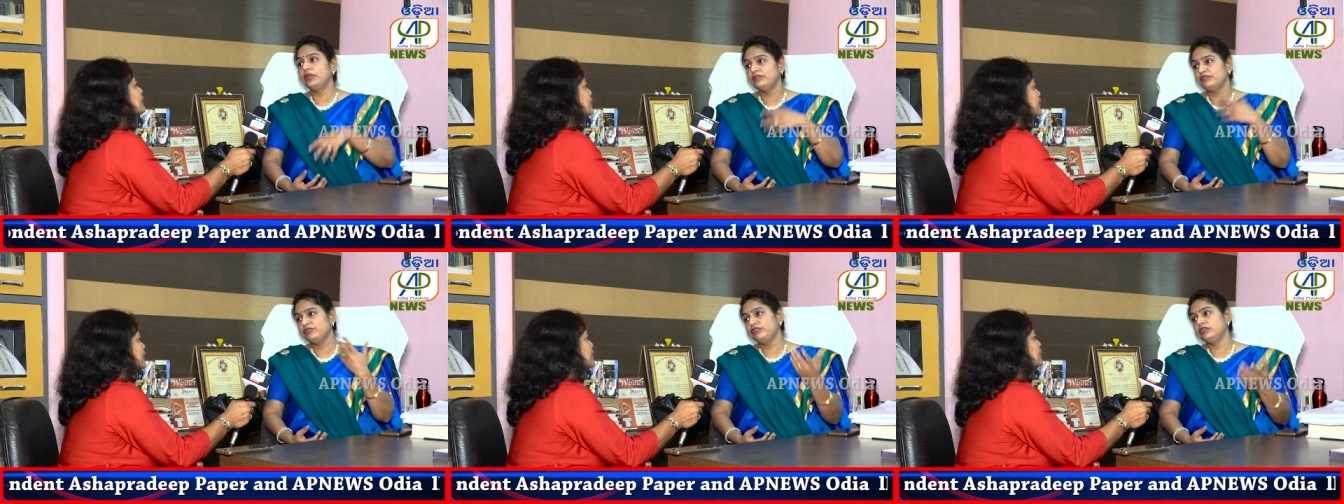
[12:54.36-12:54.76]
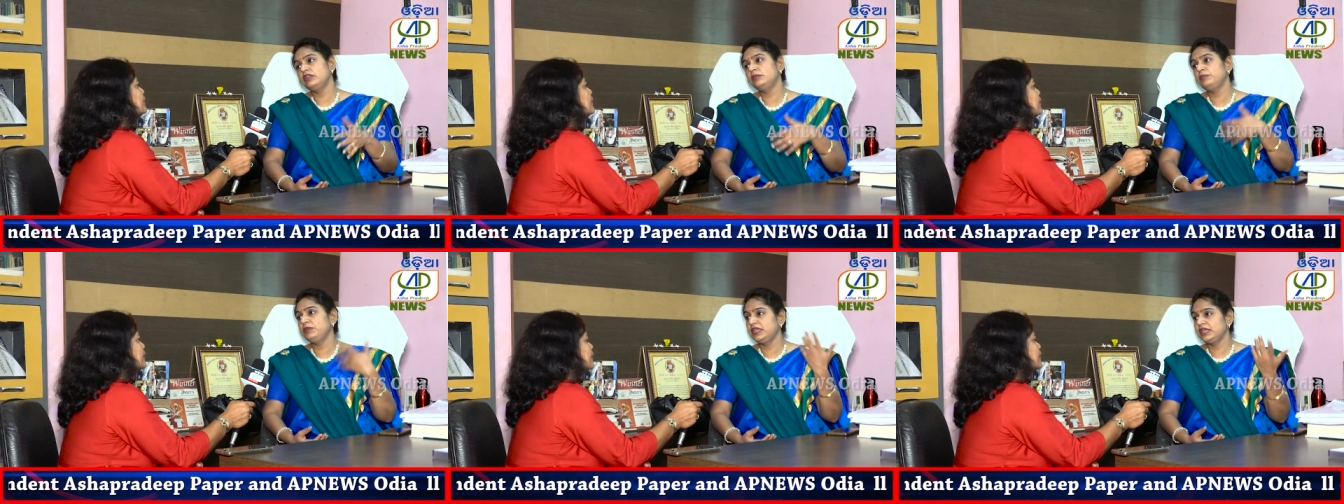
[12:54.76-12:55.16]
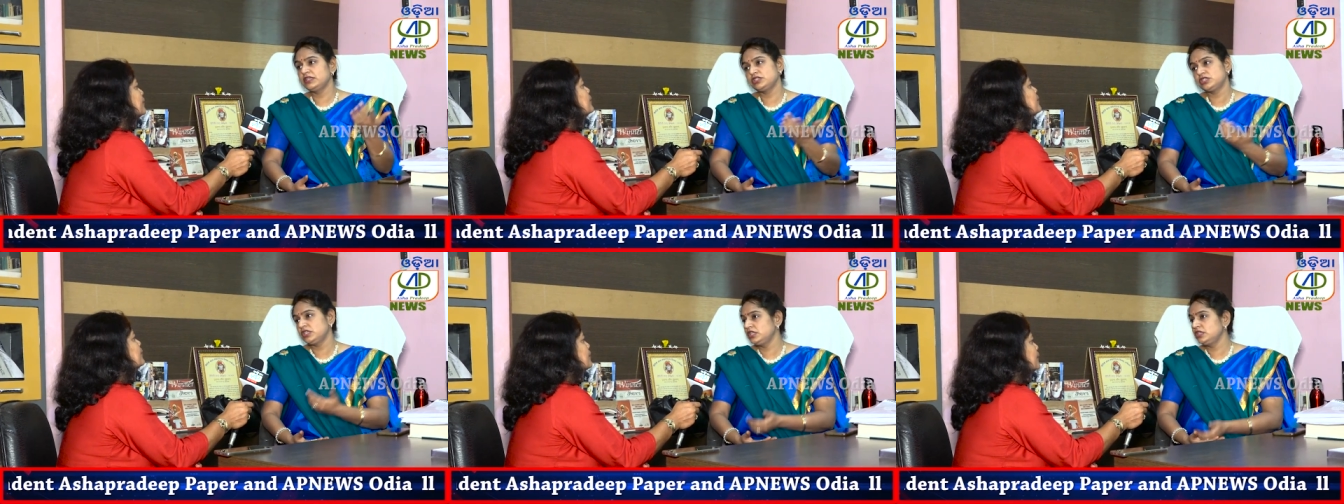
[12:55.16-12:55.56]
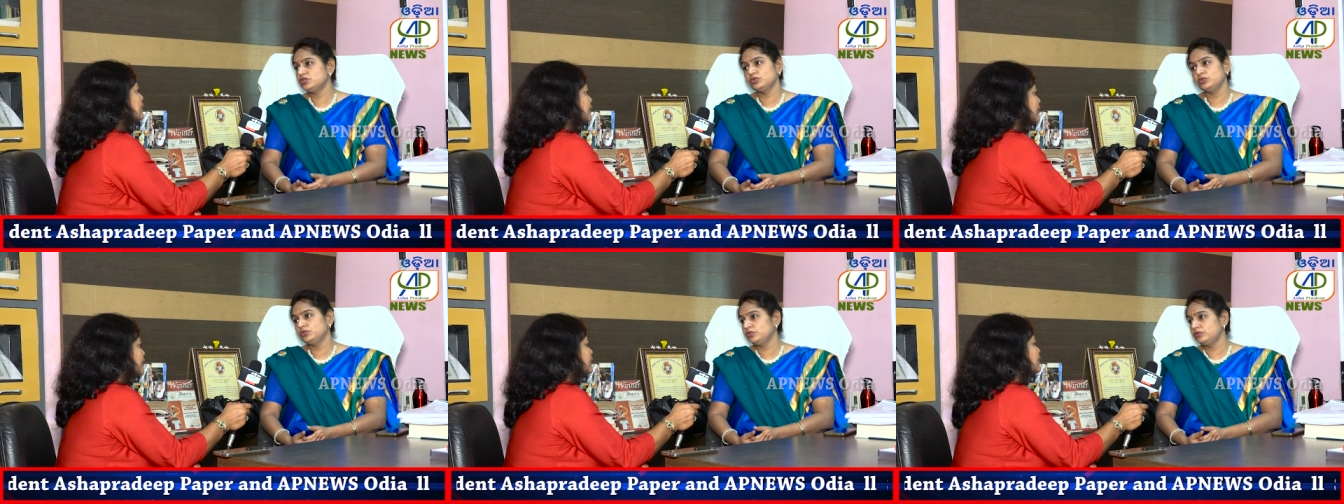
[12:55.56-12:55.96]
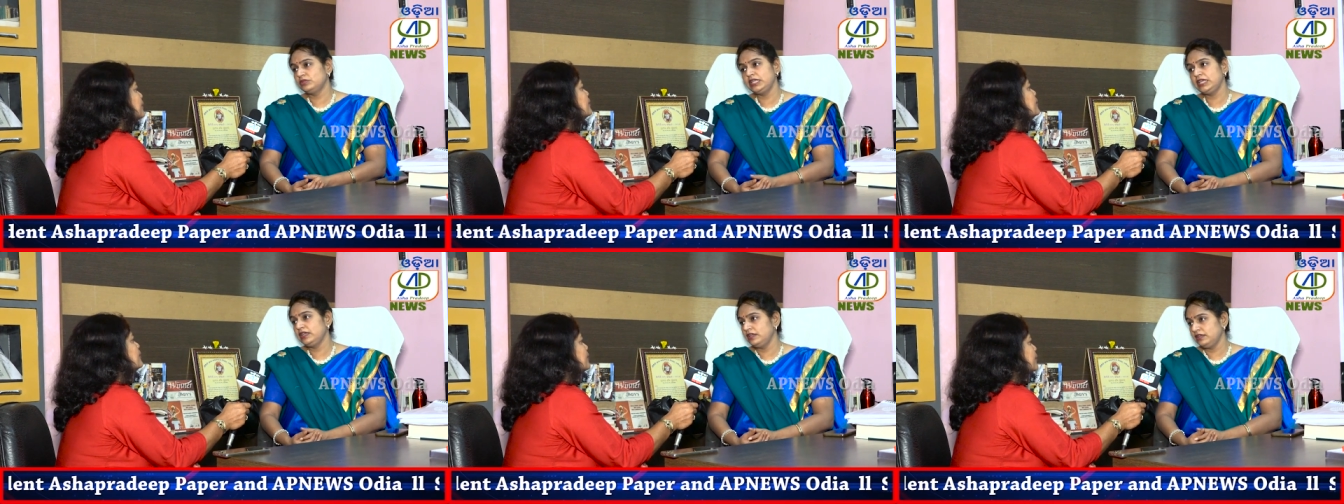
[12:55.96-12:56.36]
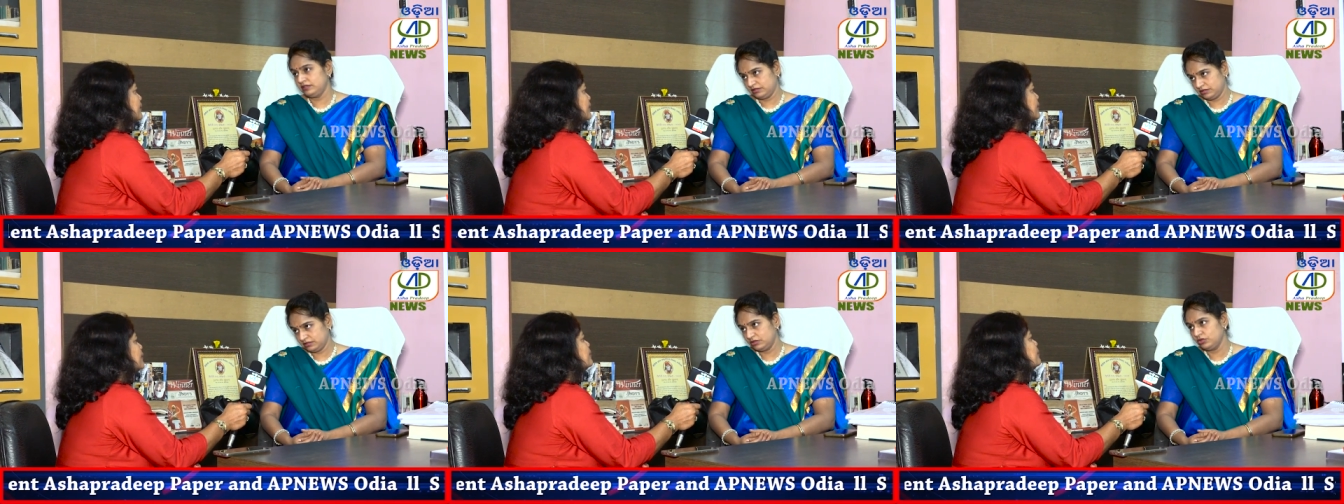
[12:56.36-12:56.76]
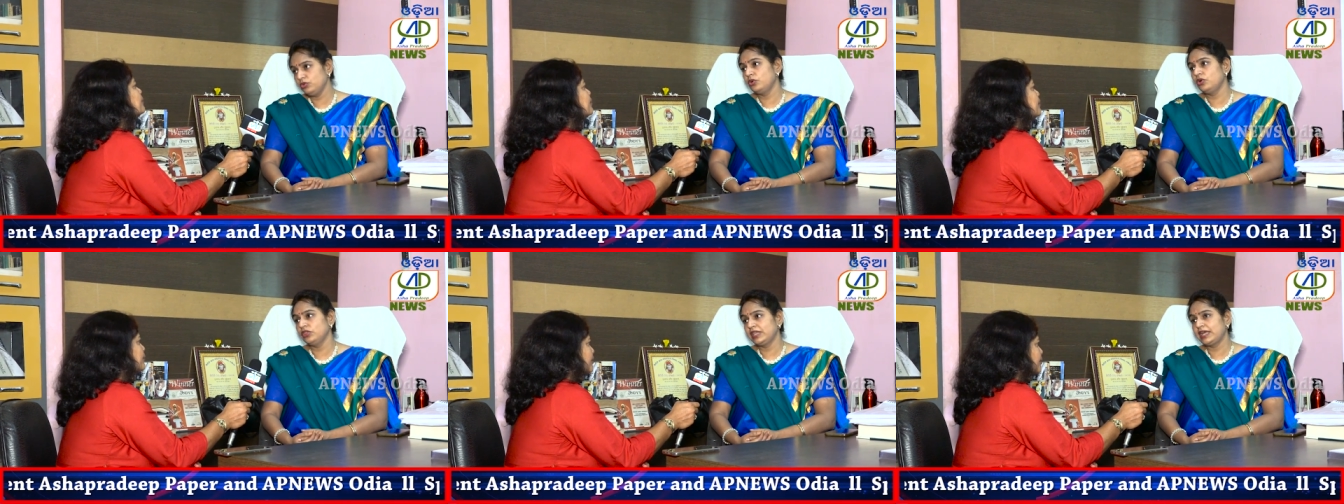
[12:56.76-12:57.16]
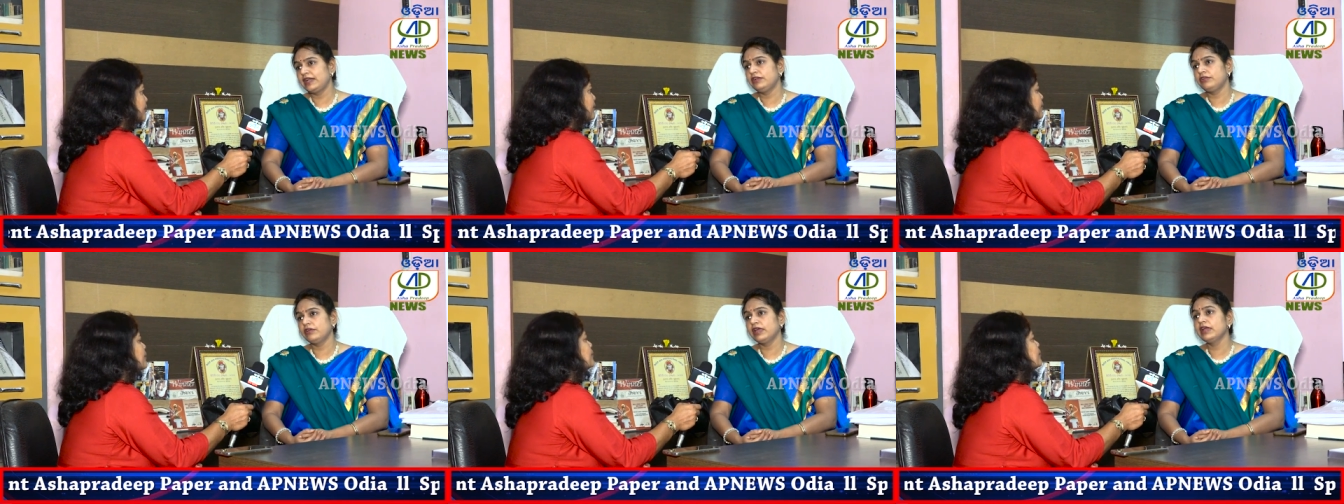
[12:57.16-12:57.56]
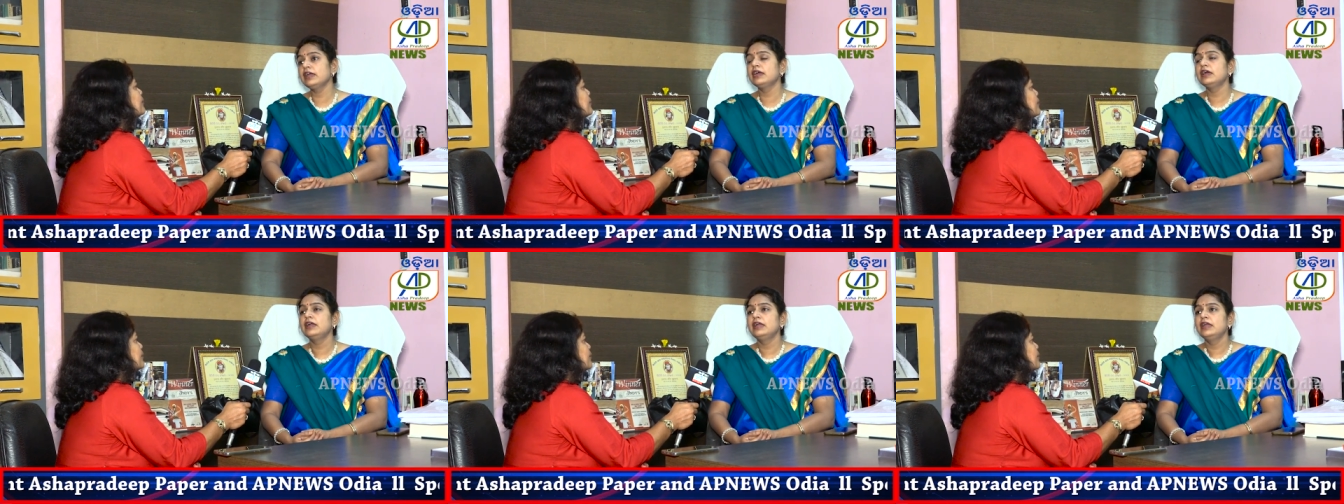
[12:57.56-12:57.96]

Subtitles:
MPhil, PhD, so they go on that track.